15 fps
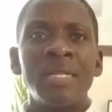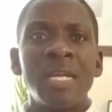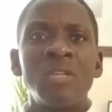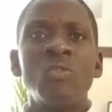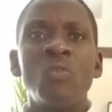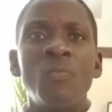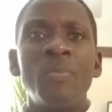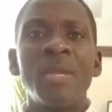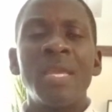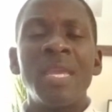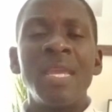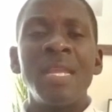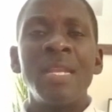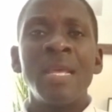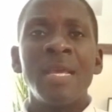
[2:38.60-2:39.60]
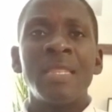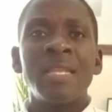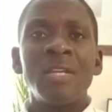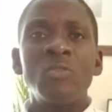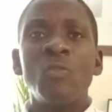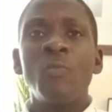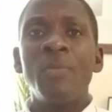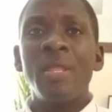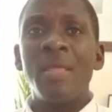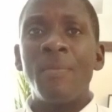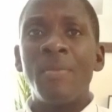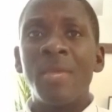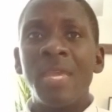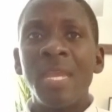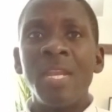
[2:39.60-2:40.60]
that will be the
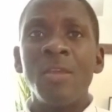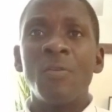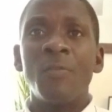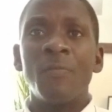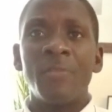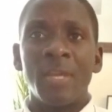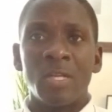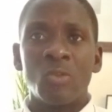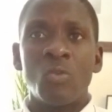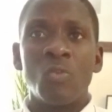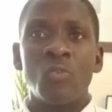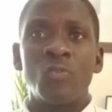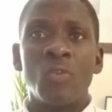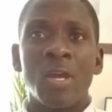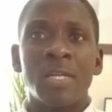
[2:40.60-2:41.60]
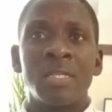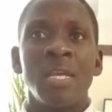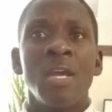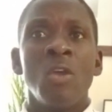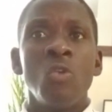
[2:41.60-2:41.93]
beginning of that contract.